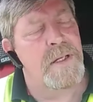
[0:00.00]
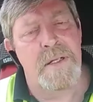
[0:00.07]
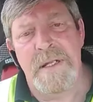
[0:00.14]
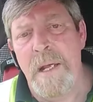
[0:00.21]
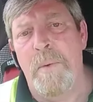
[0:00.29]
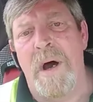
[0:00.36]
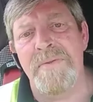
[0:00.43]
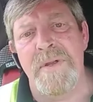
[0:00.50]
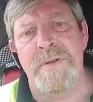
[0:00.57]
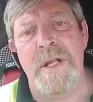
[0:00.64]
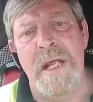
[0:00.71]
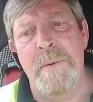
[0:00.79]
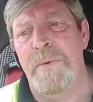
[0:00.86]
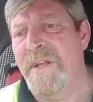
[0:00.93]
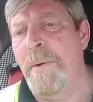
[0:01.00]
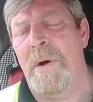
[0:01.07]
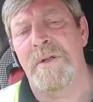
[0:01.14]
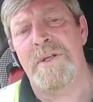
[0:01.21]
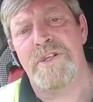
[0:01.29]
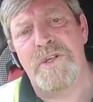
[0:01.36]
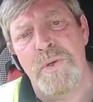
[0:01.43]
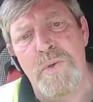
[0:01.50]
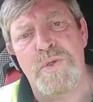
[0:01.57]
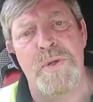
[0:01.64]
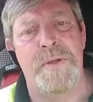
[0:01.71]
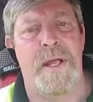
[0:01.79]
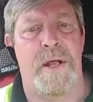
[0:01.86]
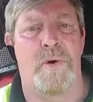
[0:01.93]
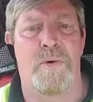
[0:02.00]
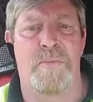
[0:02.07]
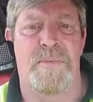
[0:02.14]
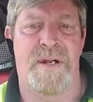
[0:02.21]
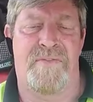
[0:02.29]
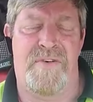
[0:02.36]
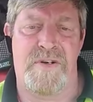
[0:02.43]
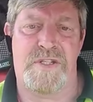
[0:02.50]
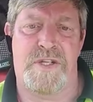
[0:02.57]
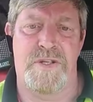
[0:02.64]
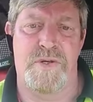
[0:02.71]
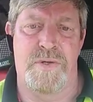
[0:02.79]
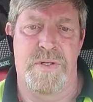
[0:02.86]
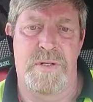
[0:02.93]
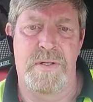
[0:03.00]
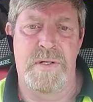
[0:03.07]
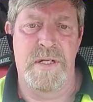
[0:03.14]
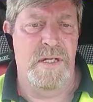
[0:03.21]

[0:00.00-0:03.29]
They want, the they want the schools down there open by the 1st of June.